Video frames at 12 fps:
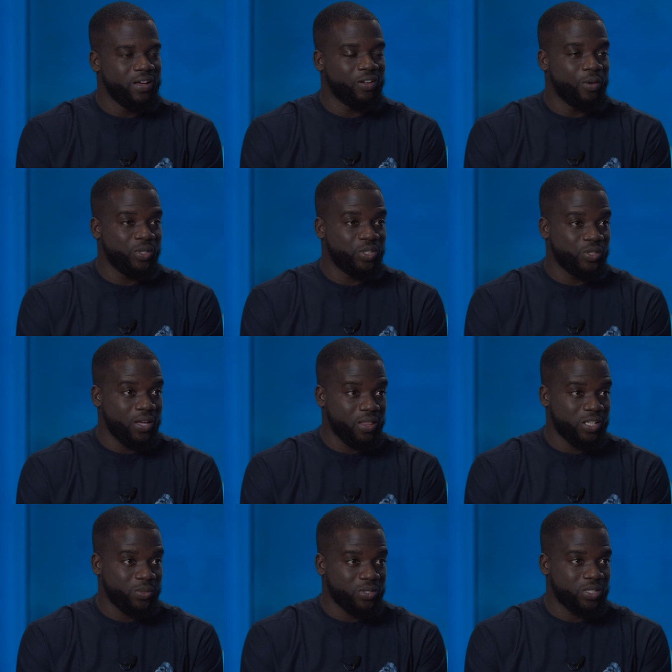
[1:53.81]
coming together,
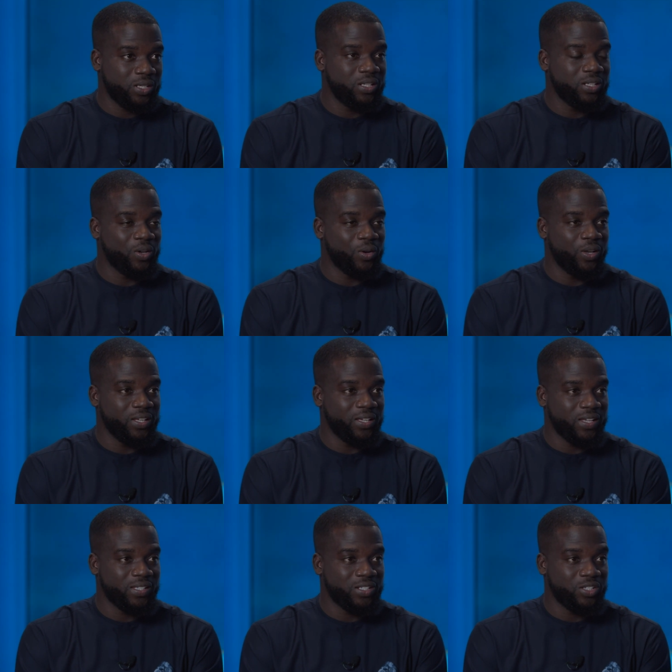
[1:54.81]
especially in the oil and
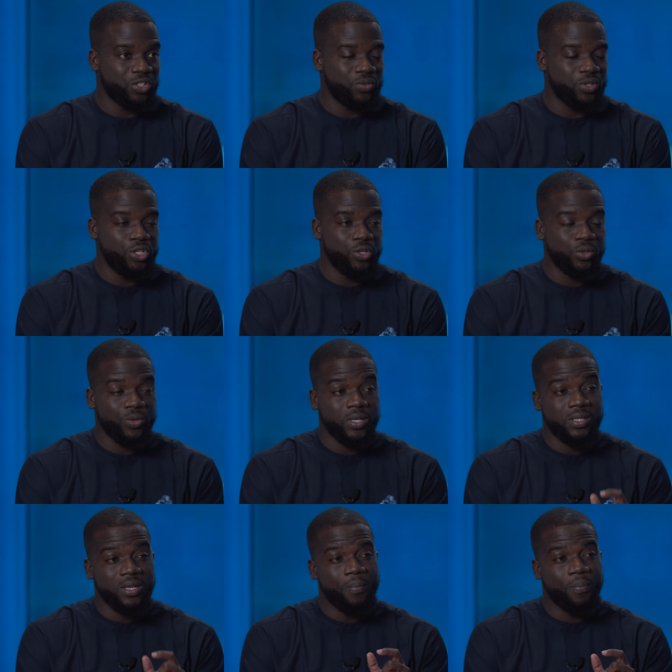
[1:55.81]
gas industry, due to
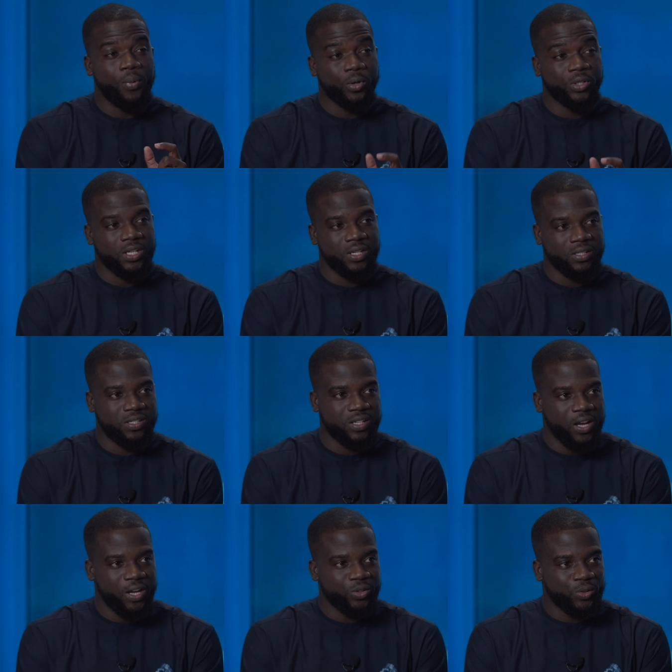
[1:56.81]
its importance
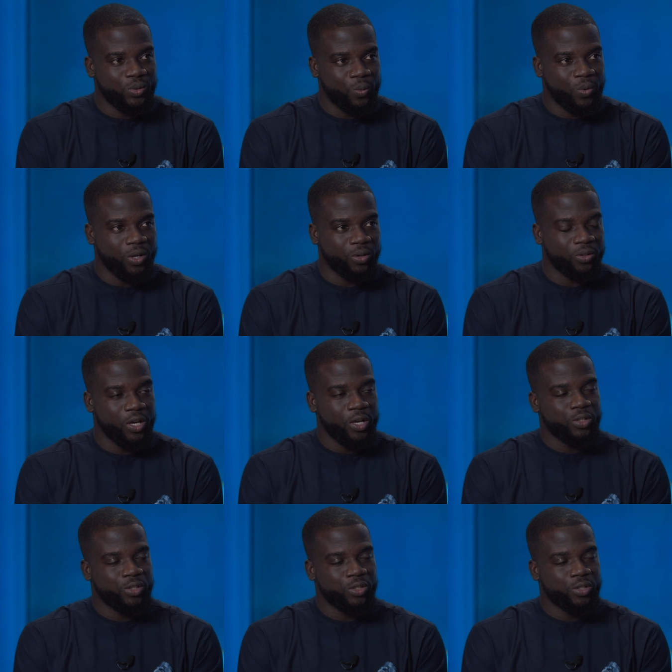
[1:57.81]
to the world,